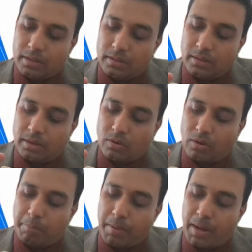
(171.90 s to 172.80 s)
the
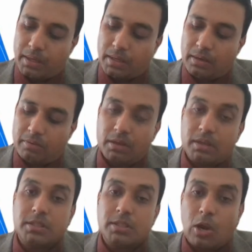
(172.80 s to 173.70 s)
compact network
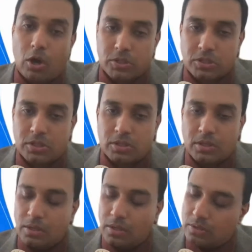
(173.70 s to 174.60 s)
is lost.
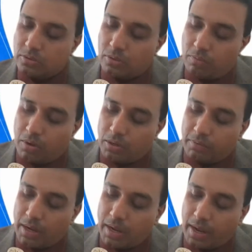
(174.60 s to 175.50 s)
So what
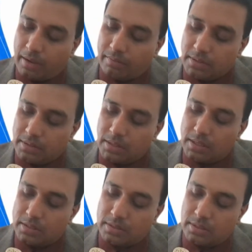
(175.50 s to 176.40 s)
we have is
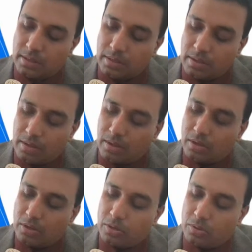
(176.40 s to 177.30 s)
these
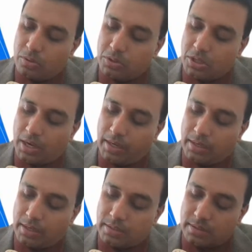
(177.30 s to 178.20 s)
huge
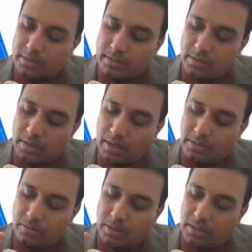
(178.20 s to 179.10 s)
craters,
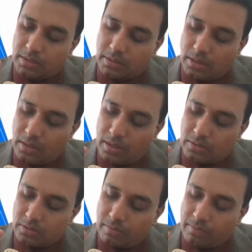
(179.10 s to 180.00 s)
as you can see.
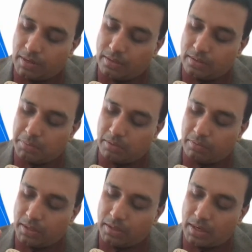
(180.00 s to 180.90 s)
So when
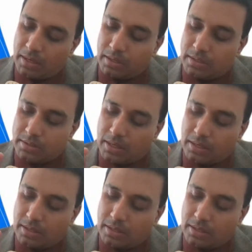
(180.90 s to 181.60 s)
between craters there